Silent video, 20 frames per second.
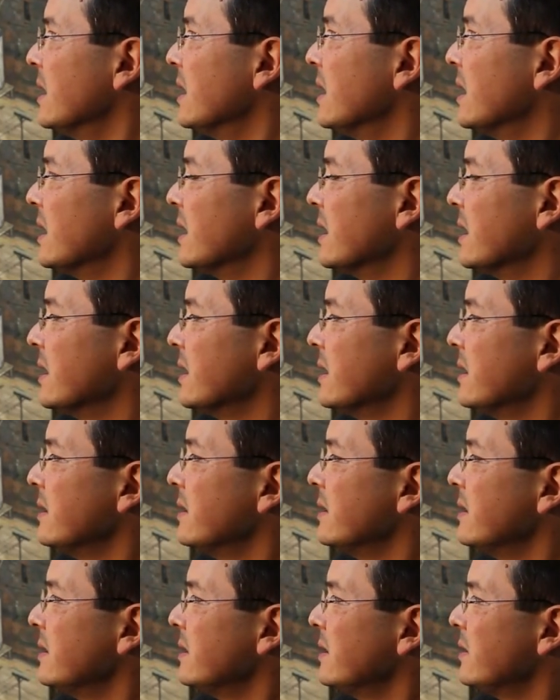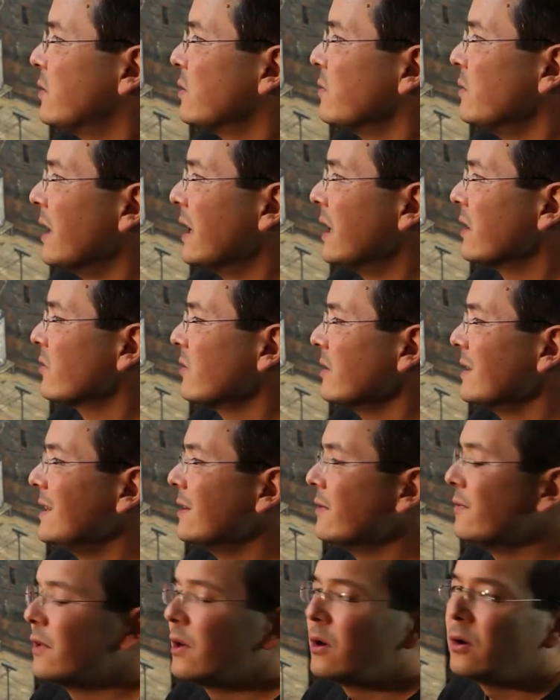it's largely
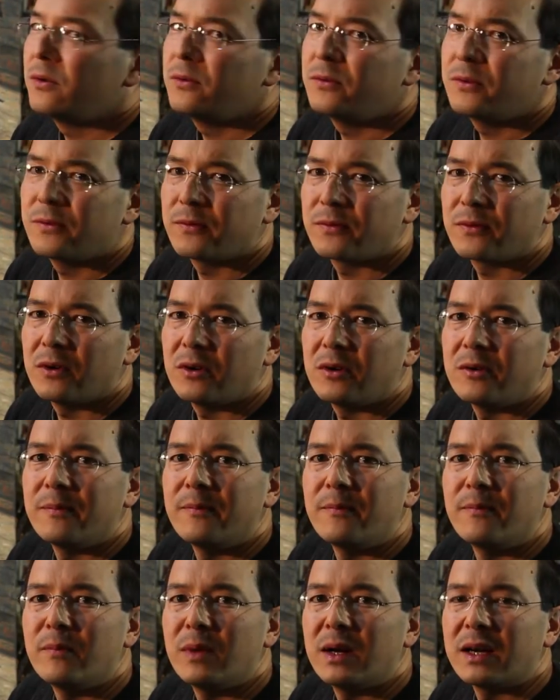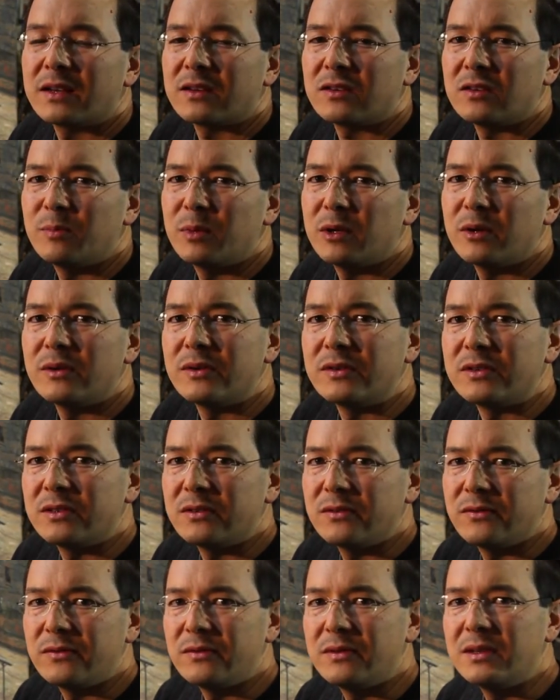evolved from my experience
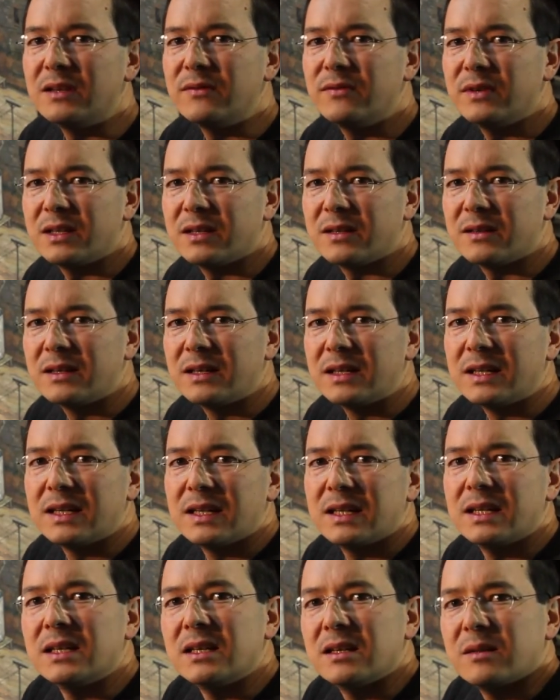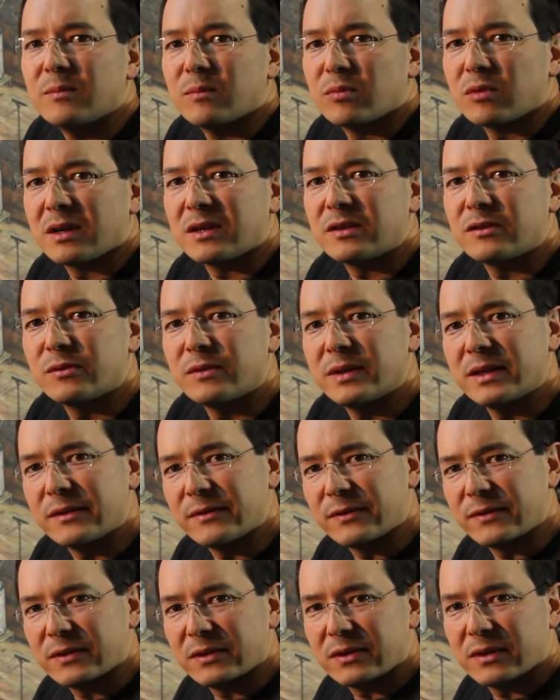of living in Brunswick
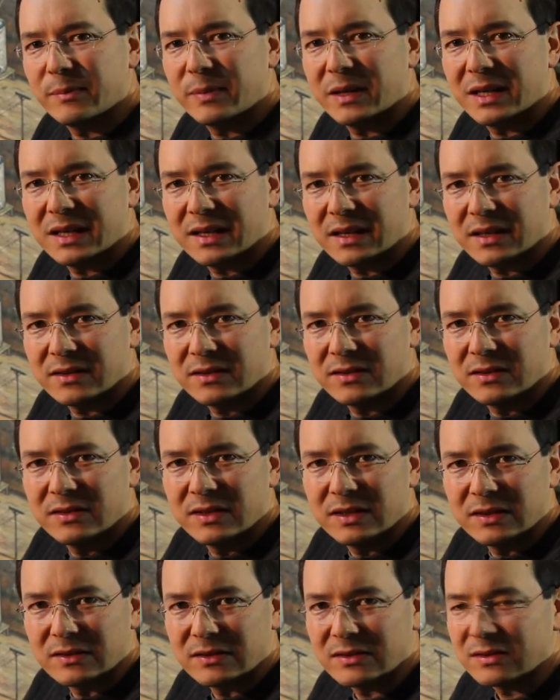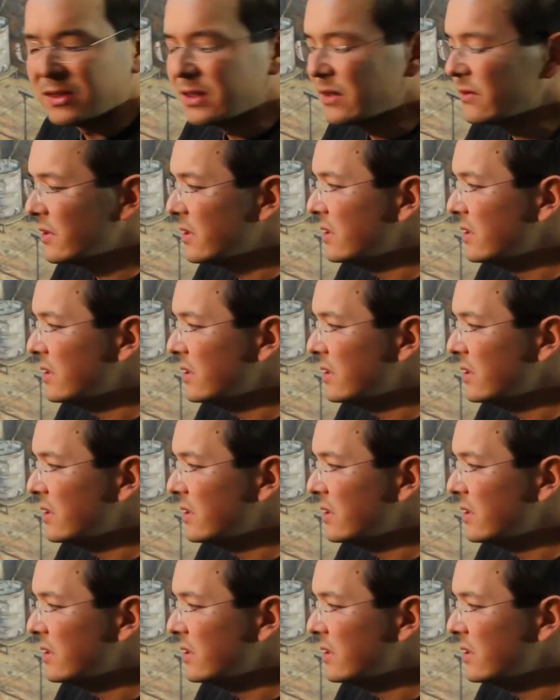for the past 6 or 7